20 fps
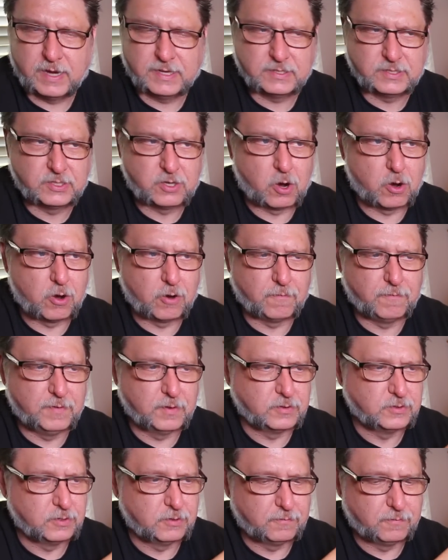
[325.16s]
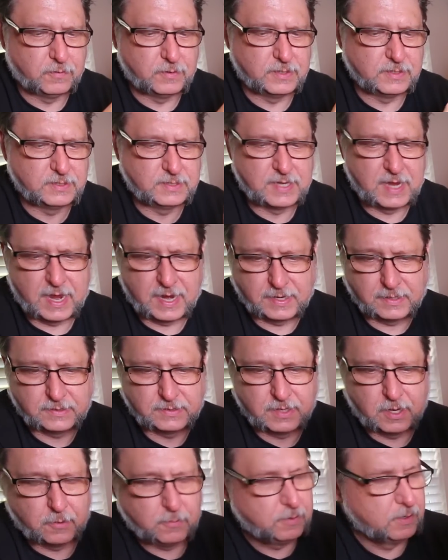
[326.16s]
starter filter for this tank.
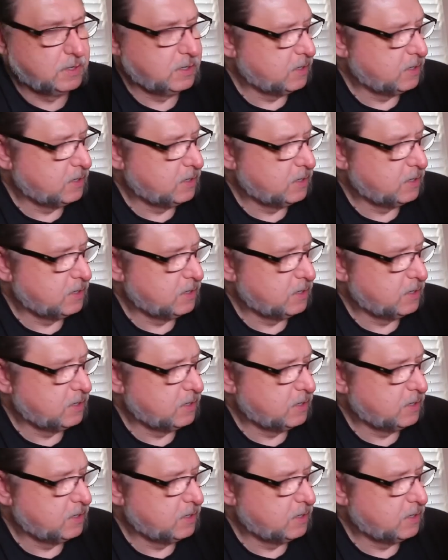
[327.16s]
So